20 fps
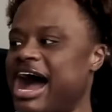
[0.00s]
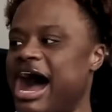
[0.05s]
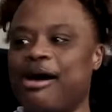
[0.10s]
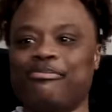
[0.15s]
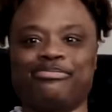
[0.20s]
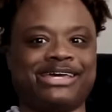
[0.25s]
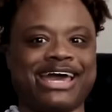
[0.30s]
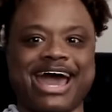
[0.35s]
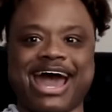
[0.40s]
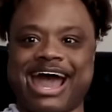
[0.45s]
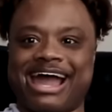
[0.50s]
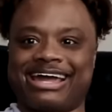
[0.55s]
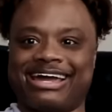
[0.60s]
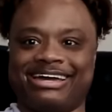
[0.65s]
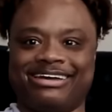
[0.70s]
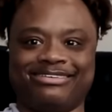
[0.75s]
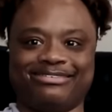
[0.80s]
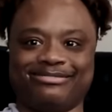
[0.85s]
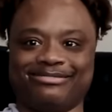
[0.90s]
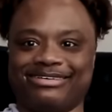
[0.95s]
I'm
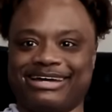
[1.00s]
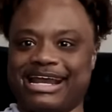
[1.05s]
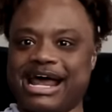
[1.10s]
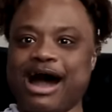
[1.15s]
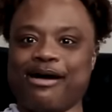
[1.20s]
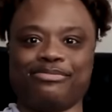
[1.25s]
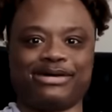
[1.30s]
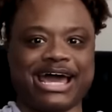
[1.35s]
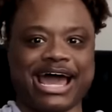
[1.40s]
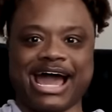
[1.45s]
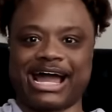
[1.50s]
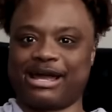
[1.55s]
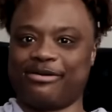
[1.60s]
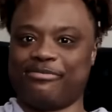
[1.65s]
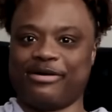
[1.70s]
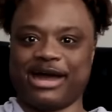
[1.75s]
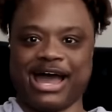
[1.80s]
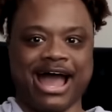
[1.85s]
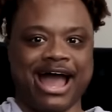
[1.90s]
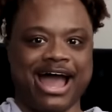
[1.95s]
gagging, and I'm
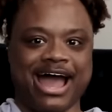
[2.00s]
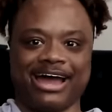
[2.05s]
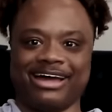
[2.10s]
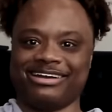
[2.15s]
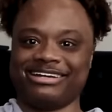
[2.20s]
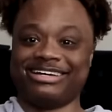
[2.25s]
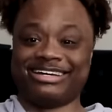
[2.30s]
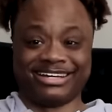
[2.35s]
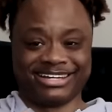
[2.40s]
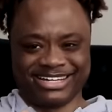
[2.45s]
gagging bad.